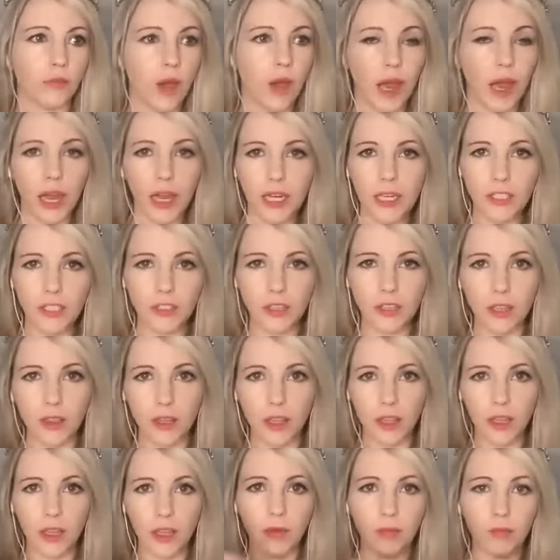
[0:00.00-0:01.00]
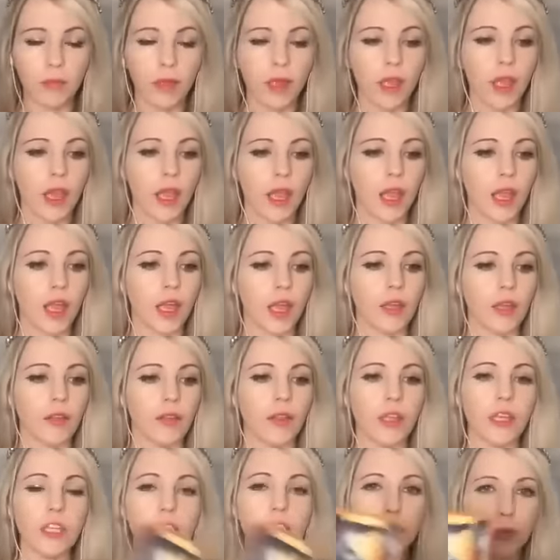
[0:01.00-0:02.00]
eyes on them.
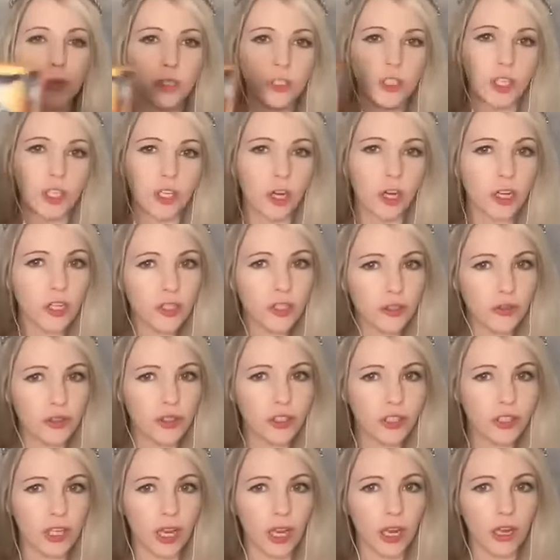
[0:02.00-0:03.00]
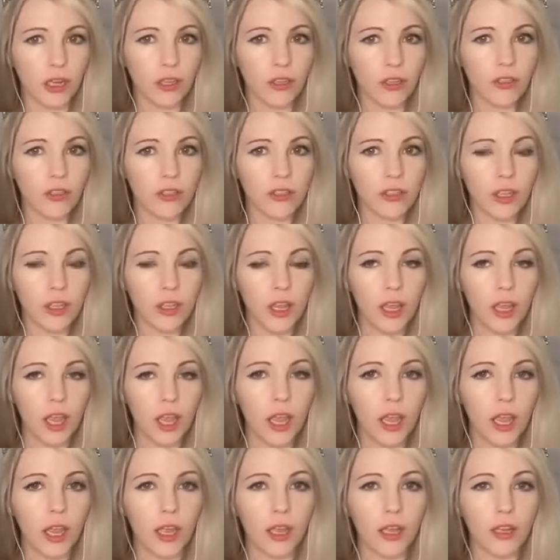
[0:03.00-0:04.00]
And this person also sings,
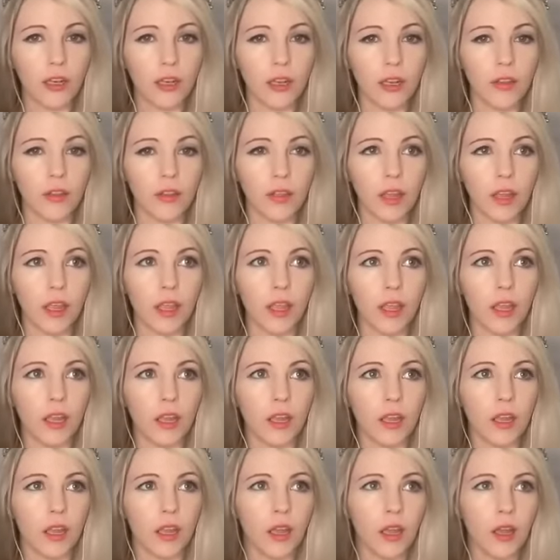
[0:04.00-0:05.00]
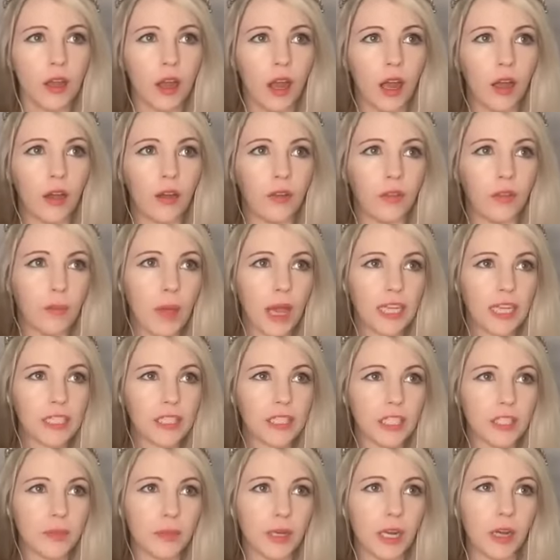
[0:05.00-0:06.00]
and they, the
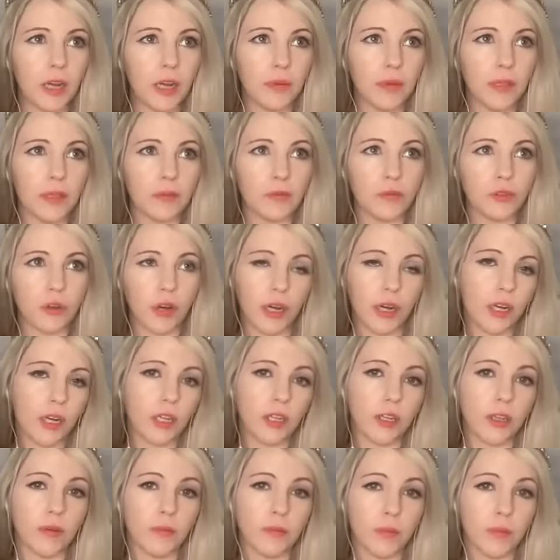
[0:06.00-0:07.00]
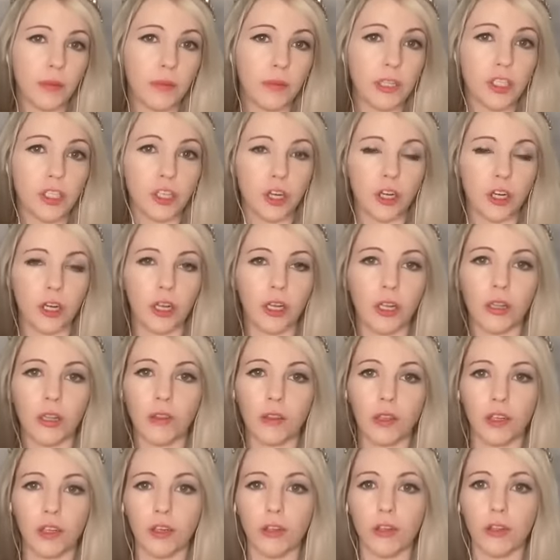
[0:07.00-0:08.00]
masculine's been helping them try to maybe start a
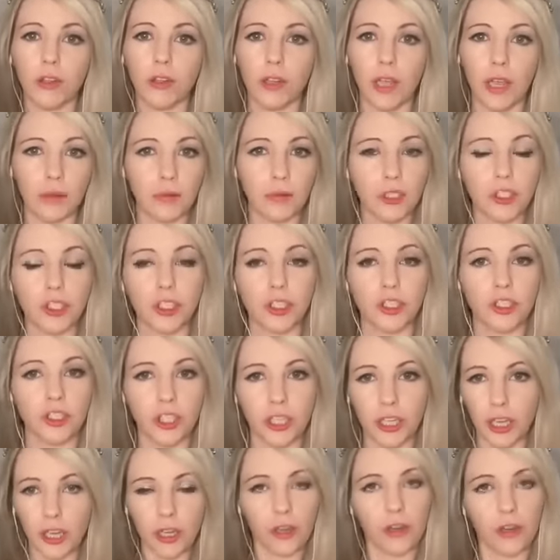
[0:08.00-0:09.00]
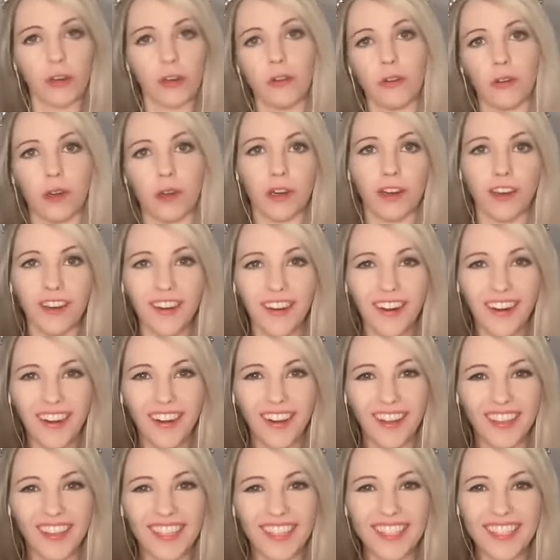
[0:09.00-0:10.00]
little amateur singing career
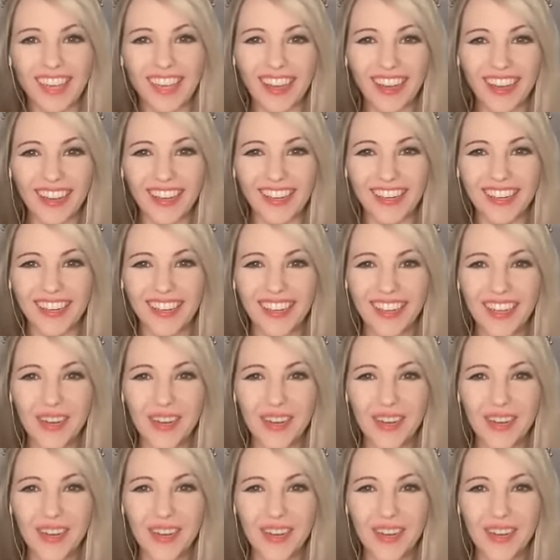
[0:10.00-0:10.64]
on the side,